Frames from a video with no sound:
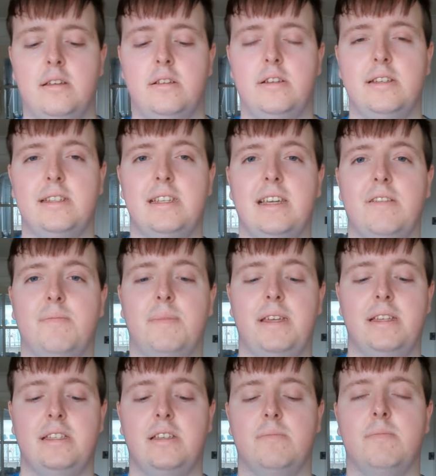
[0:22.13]
just to give
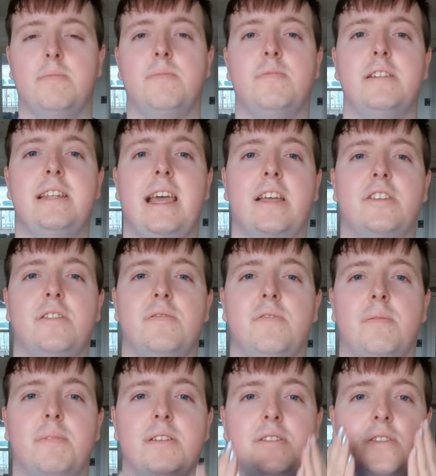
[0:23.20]
me some protection
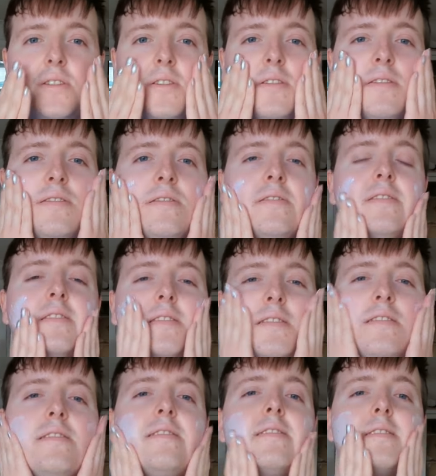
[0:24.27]
from the sun.
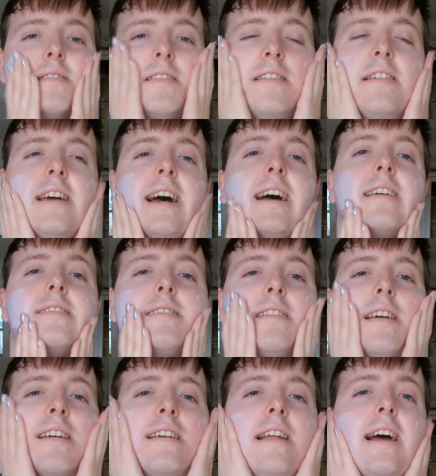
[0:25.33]
And
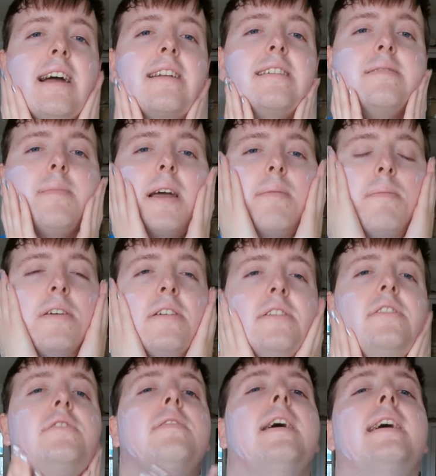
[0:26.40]
it can act as my
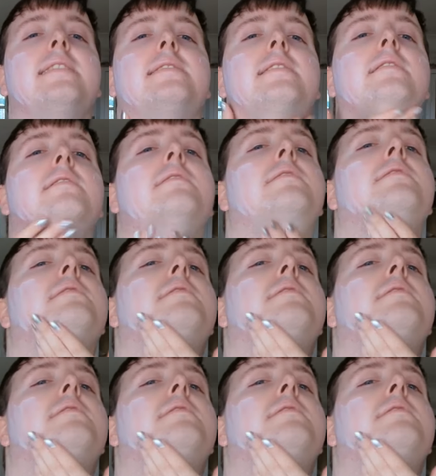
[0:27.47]
moisturiser.